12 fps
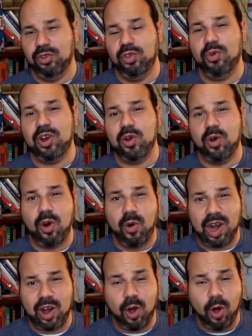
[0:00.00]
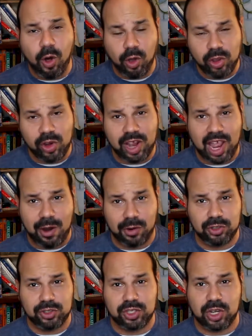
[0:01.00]
You want to know what all your
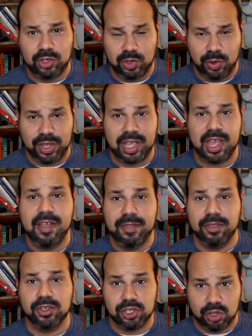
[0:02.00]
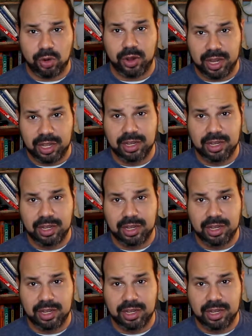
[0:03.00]
characters are doing in the story.